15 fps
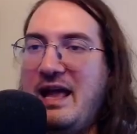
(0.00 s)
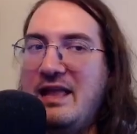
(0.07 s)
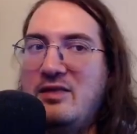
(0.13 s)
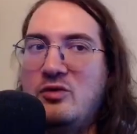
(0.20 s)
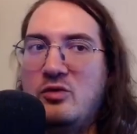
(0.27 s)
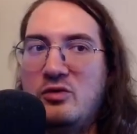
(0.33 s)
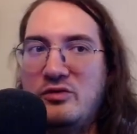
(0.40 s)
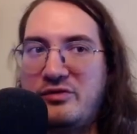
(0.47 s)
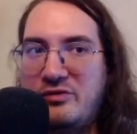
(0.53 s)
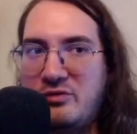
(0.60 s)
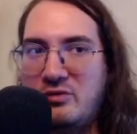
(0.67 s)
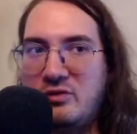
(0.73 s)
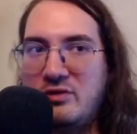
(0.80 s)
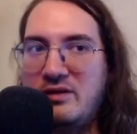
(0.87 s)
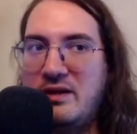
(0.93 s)

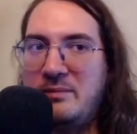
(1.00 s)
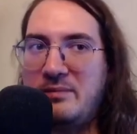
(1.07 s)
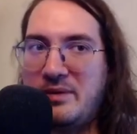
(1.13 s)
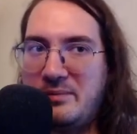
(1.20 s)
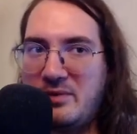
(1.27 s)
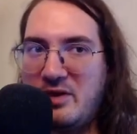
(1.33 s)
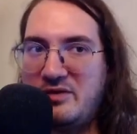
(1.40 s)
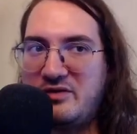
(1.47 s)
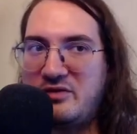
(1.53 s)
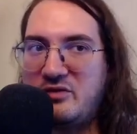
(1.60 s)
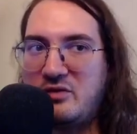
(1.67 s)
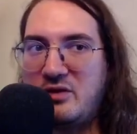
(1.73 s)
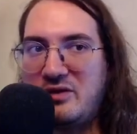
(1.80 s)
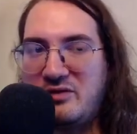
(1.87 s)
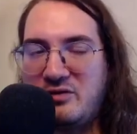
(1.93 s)
also the preprocessor
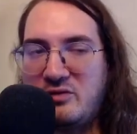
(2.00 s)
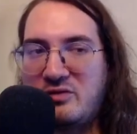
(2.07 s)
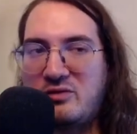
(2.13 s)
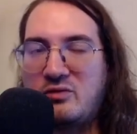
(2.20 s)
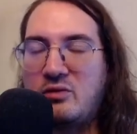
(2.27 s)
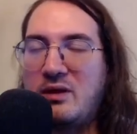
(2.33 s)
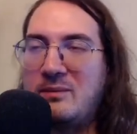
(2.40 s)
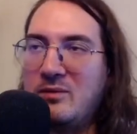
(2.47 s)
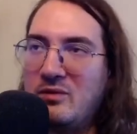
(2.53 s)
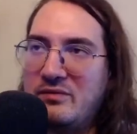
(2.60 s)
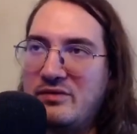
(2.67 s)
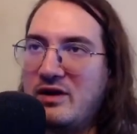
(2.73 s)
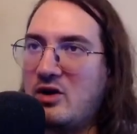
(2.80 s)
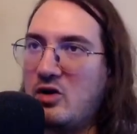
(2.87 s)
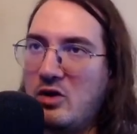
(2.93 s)
is used to remove
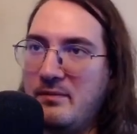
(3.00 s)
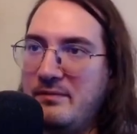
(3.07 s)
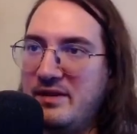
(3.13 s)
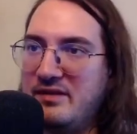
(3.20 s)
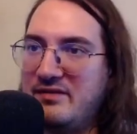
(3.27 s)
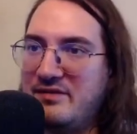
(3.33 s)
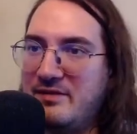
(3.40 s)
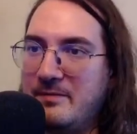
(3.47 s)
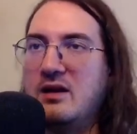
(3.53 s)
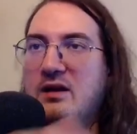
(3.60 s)
the comments.